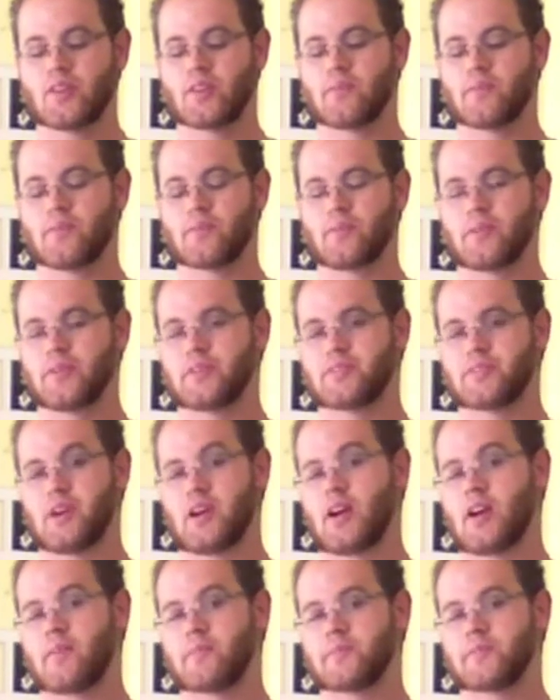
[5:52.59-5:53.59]
them 3
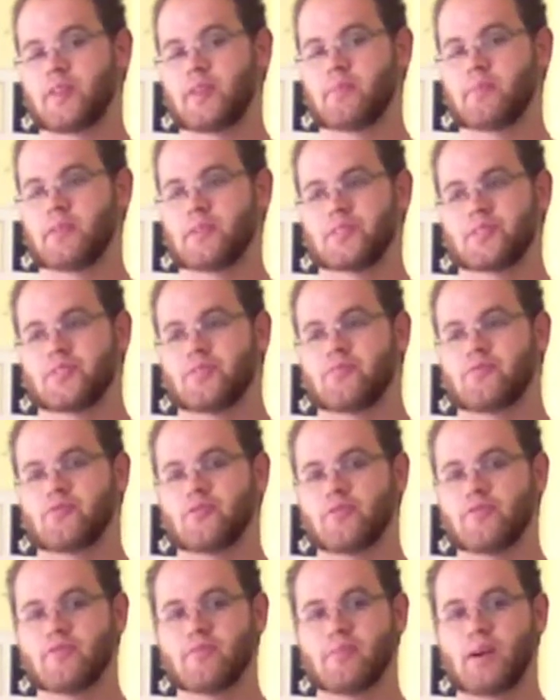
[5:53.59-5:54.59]
times. They must have
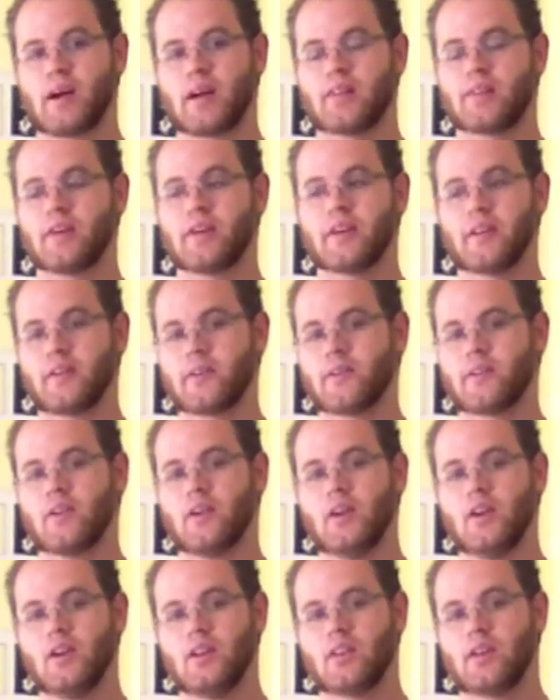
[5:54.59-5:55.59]
driven by later,
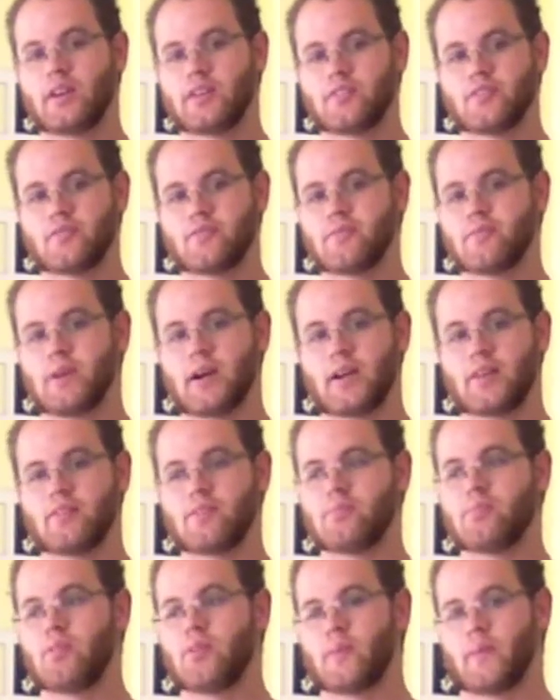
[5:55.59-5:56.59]
like driven by to the
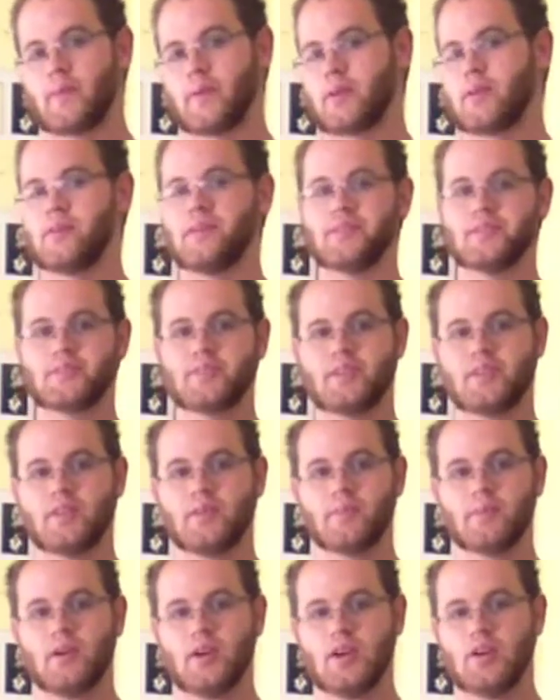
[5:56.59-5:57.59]
point where we couldn't see them.
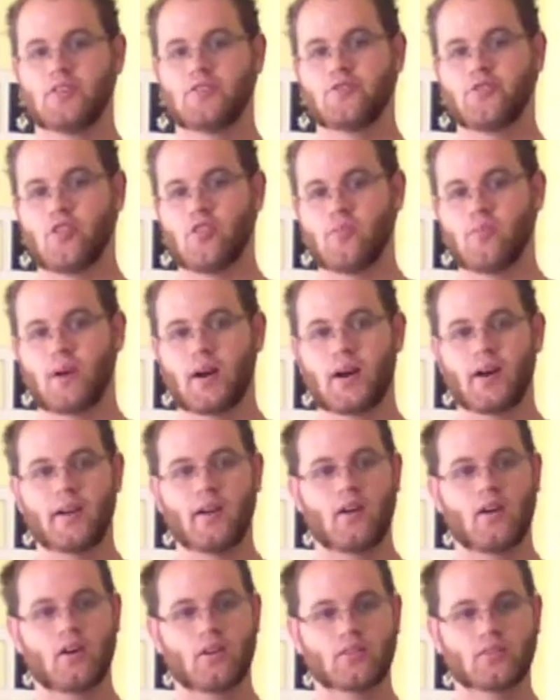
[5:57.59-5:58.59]
Drove by,
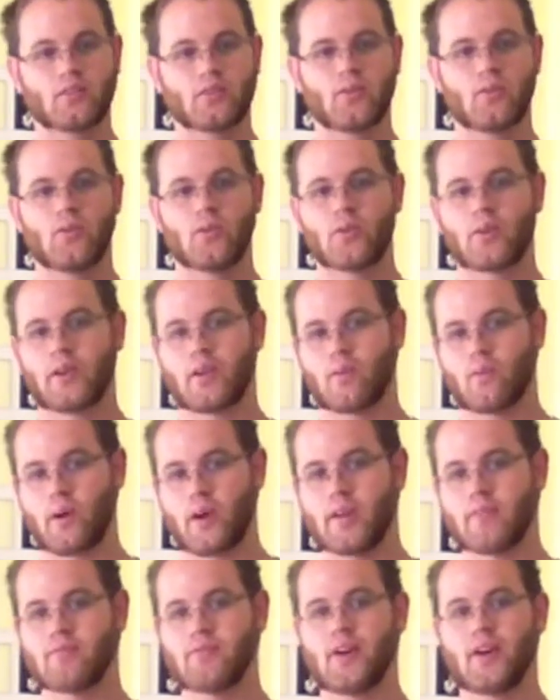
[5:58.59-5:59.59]
honked their horn, and
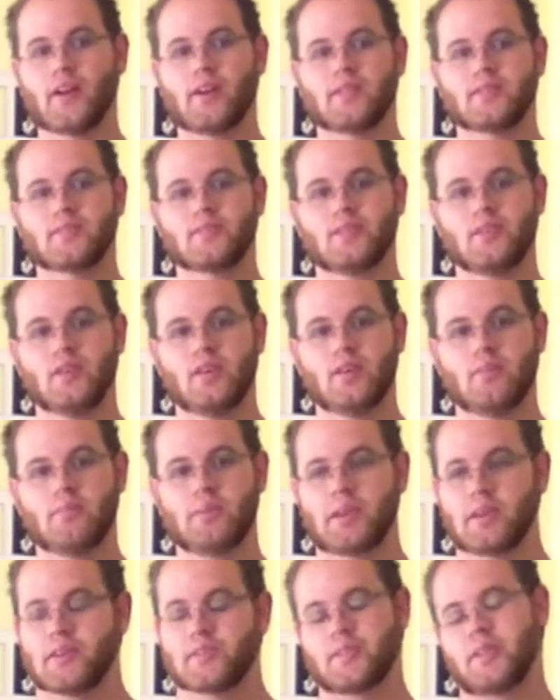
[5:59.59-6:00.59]
waved at us
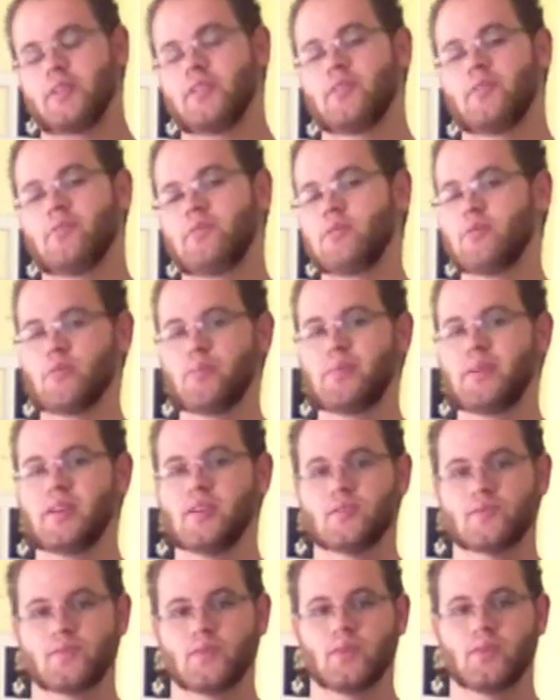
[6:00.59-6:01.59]
because they knew we were
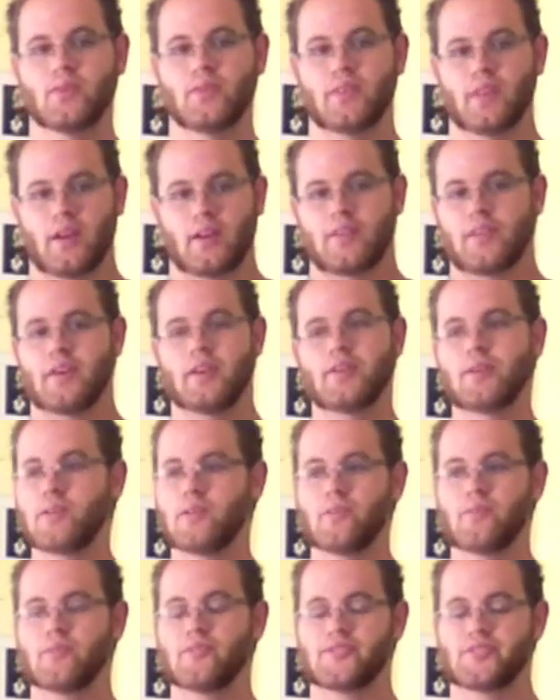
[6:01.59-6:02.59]
peaceful and that they knew
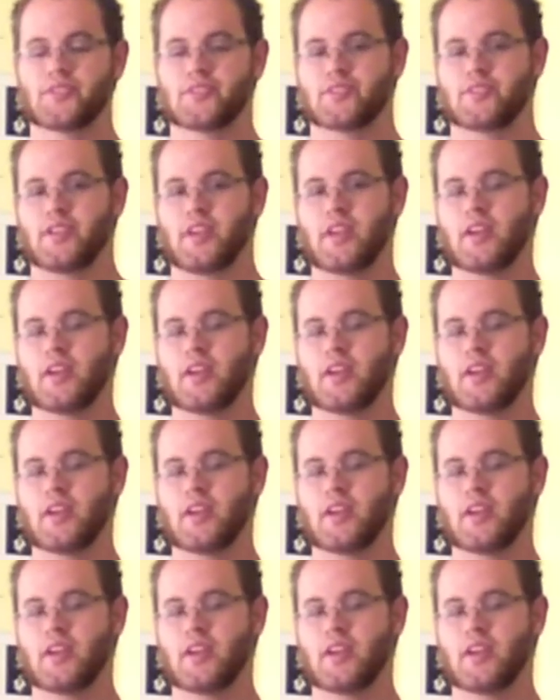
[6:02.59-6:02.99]
it was just the